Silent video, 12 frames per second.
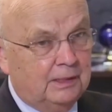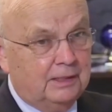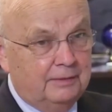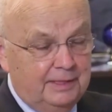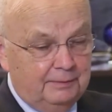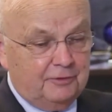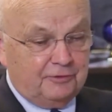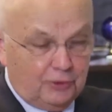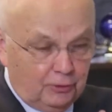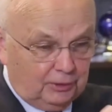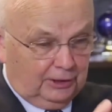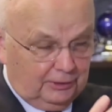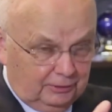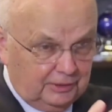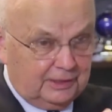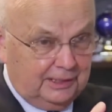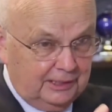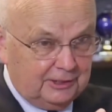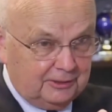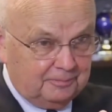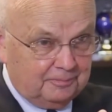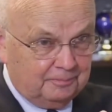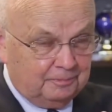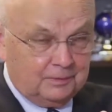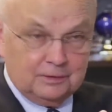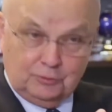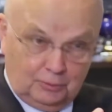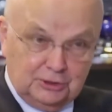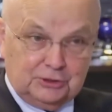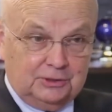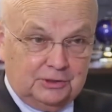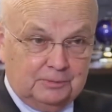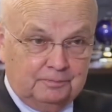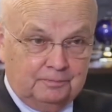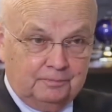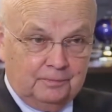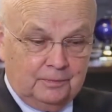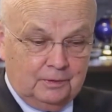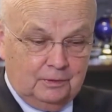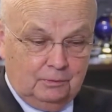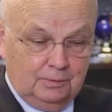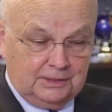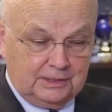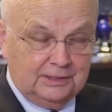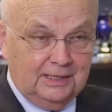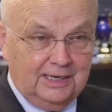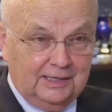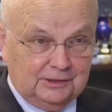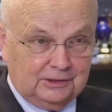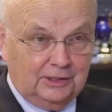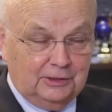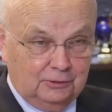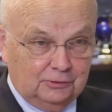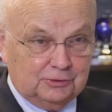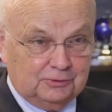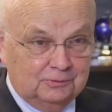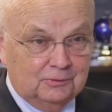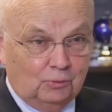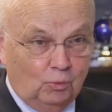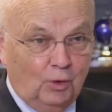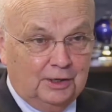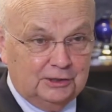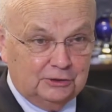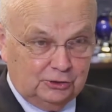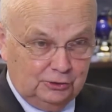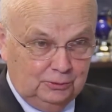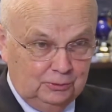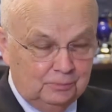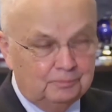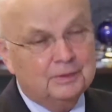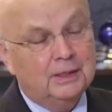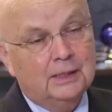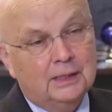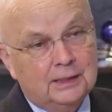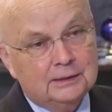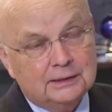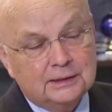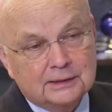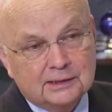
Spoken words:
And then the third layer of the cake, the Russians, who recognize layers 1 and 2, and